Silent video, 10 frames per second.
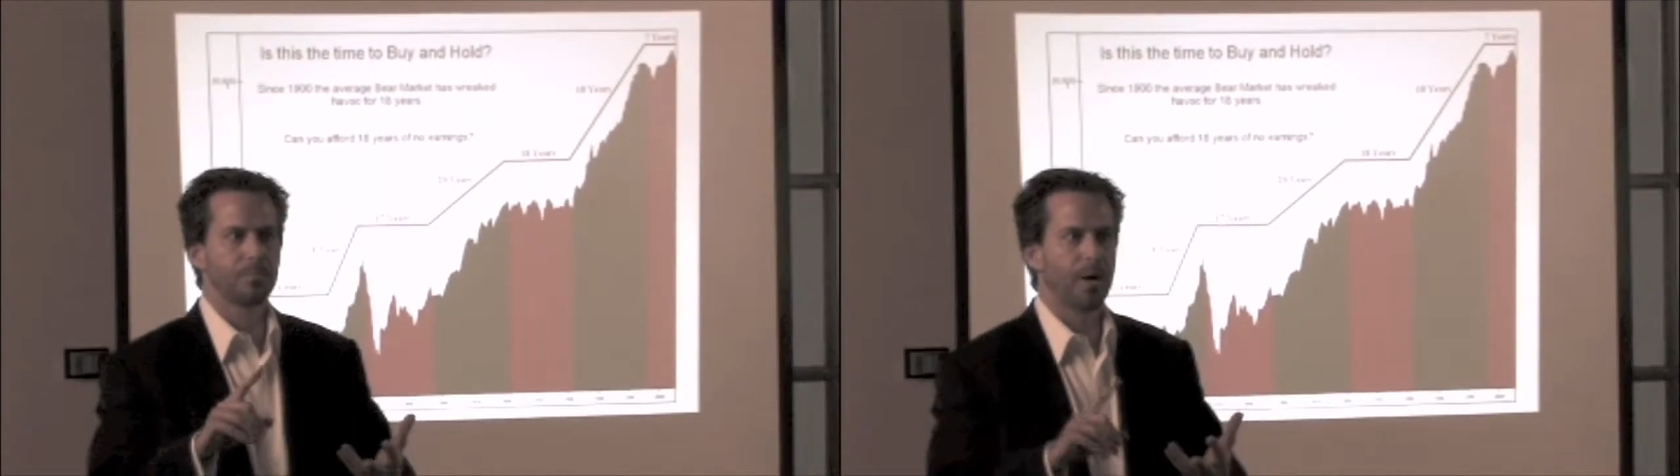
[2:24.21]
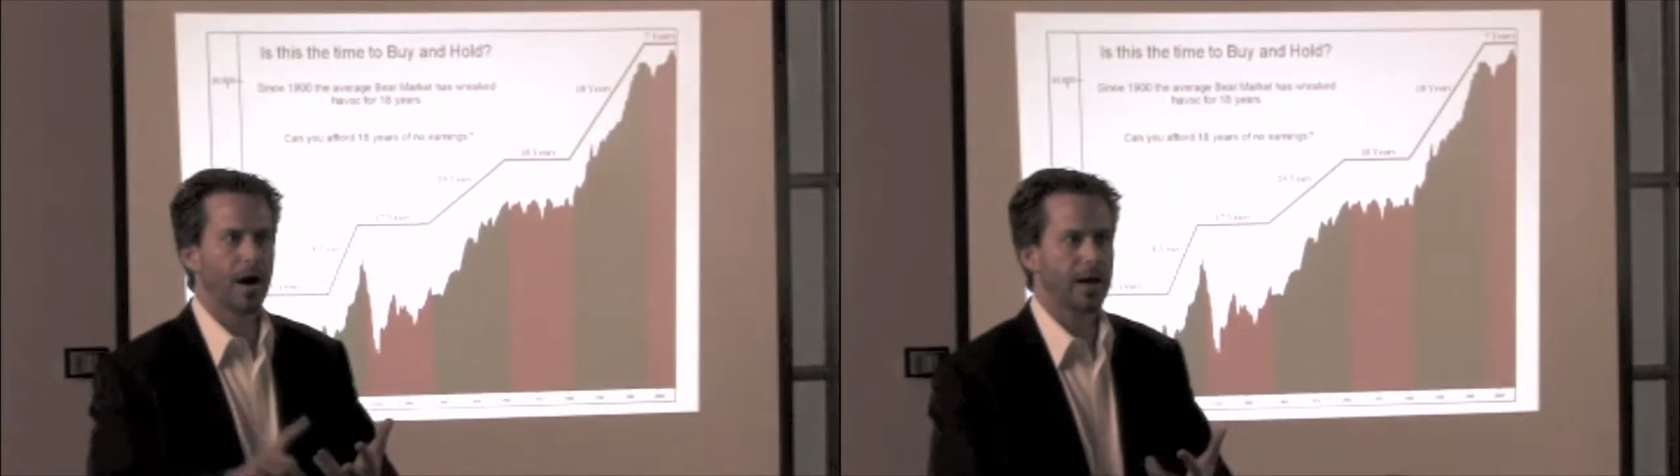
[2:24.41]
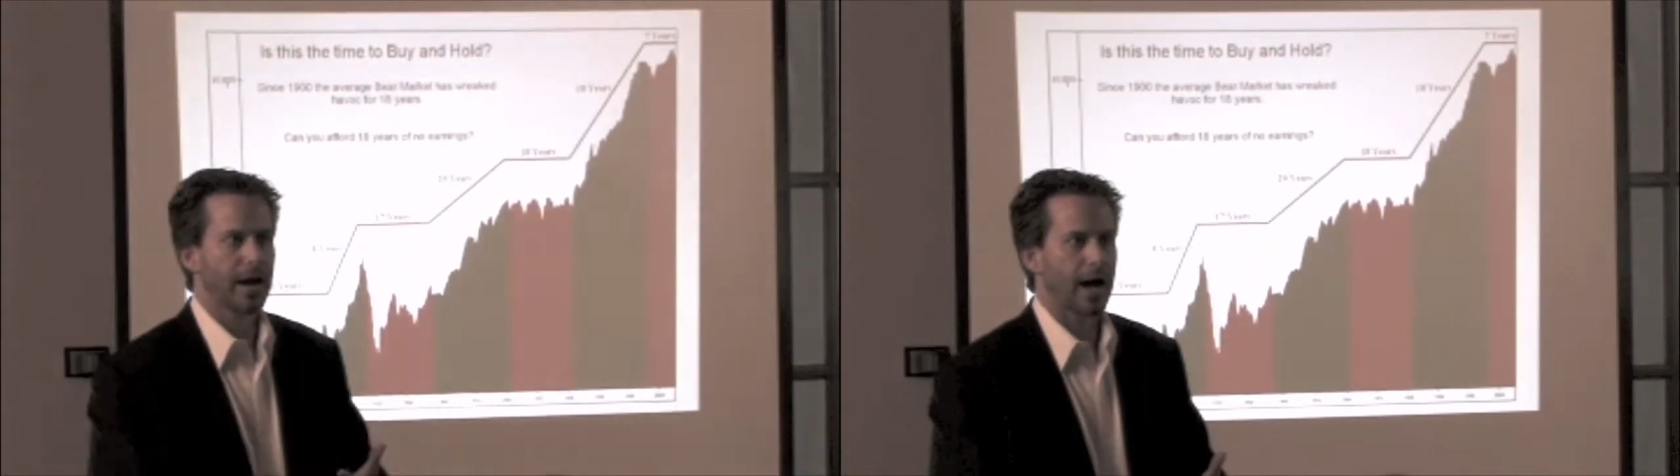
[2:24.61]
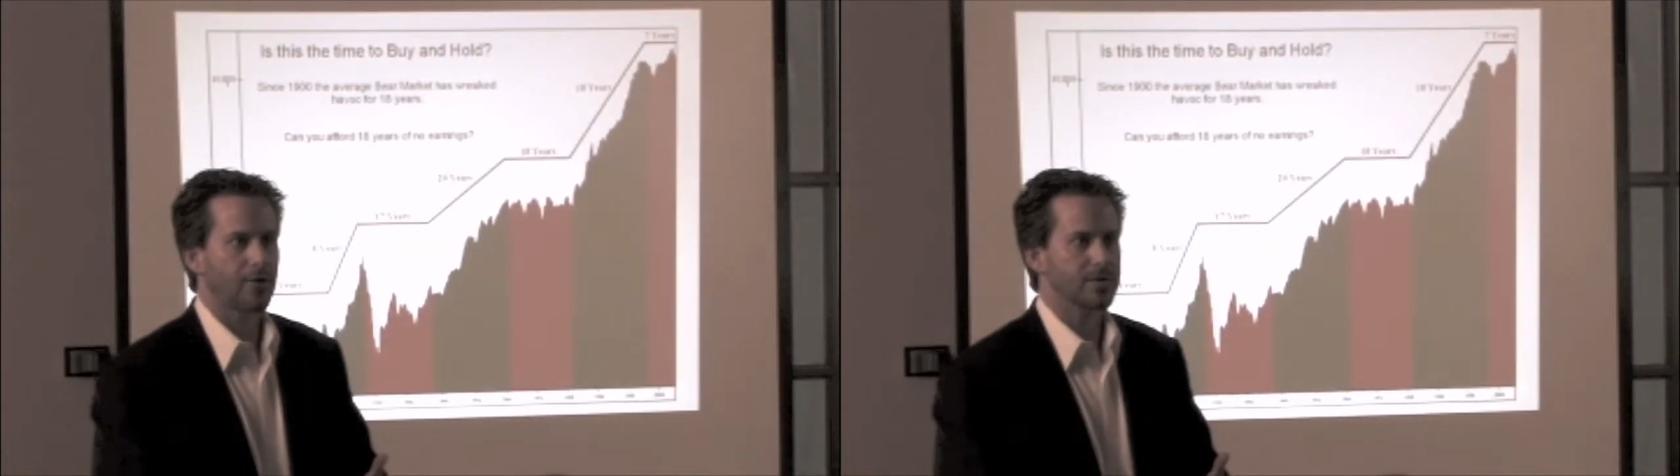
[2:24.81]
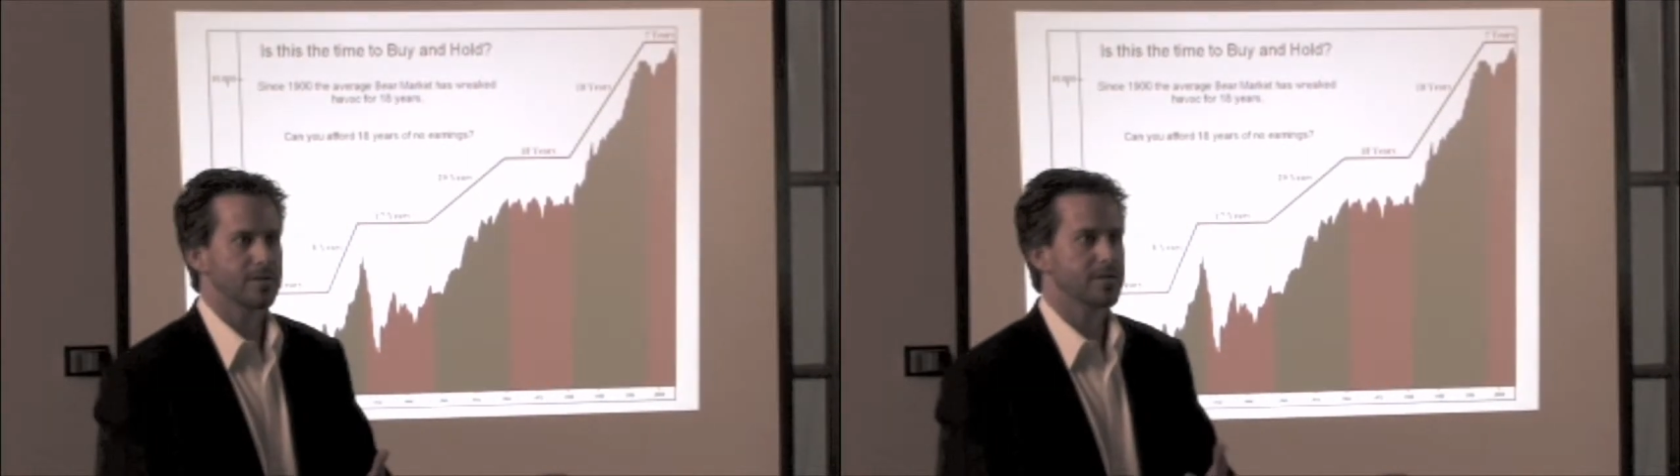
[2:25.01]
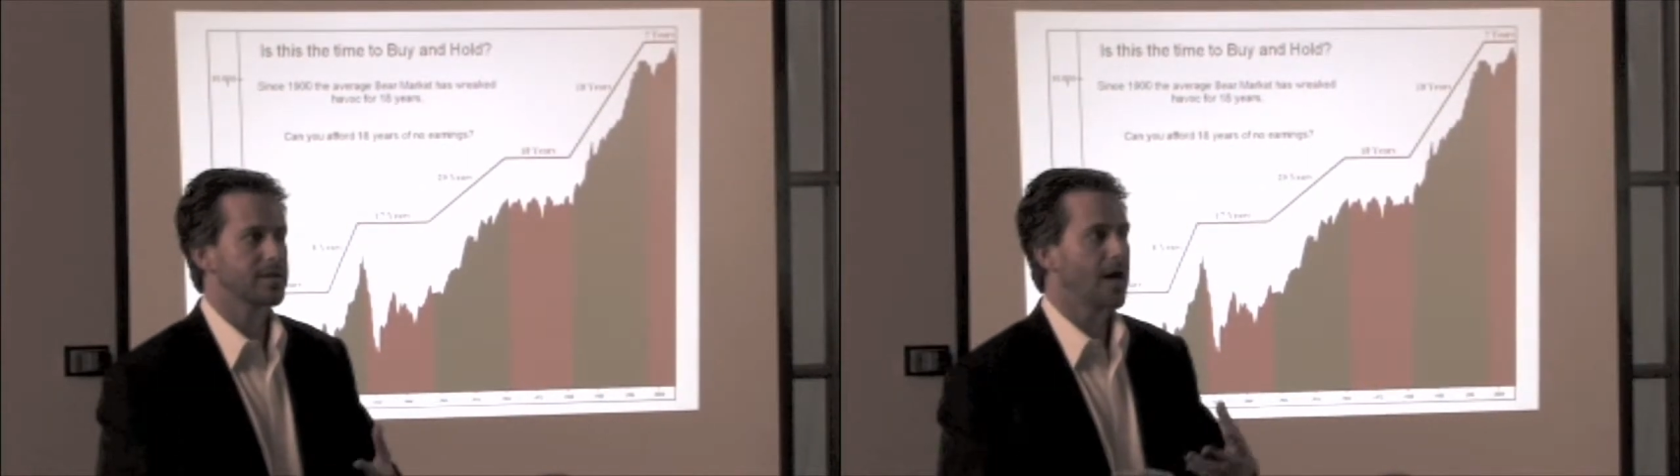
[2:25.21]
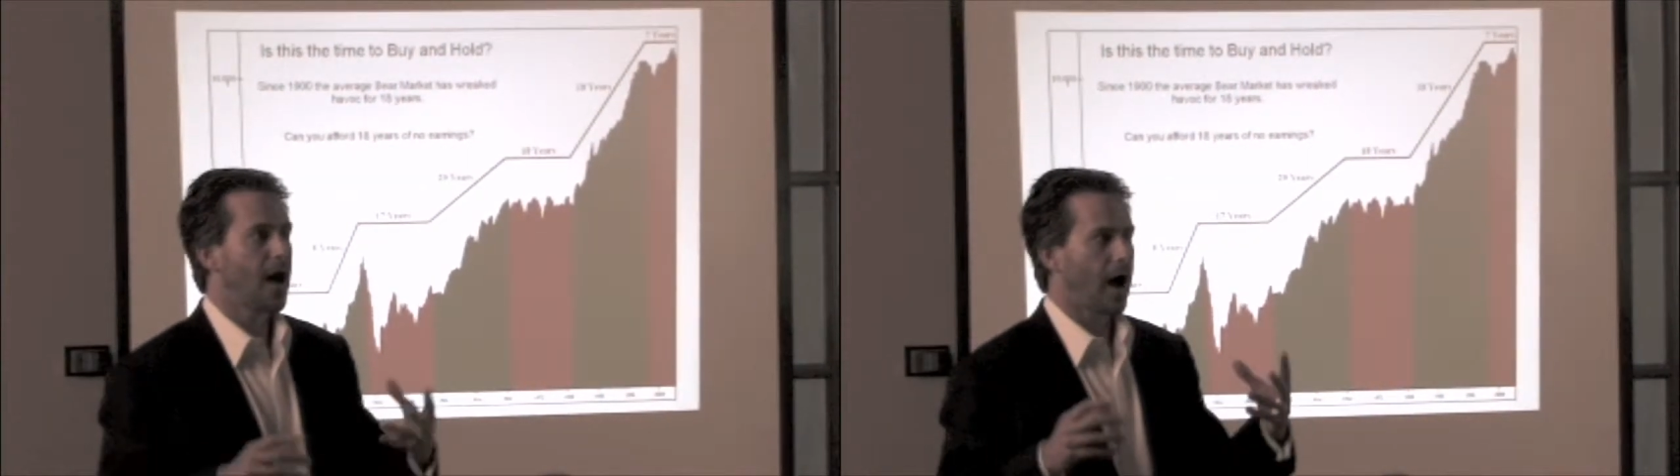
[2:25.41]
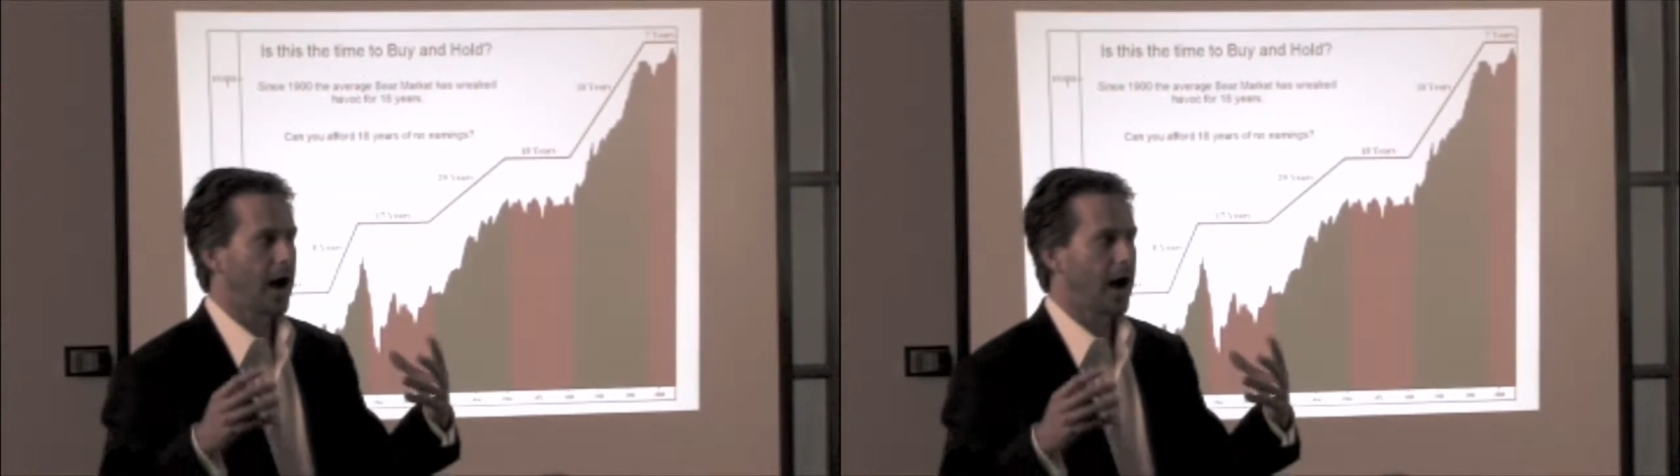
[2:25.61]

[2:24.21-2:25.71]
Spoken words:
buying houses.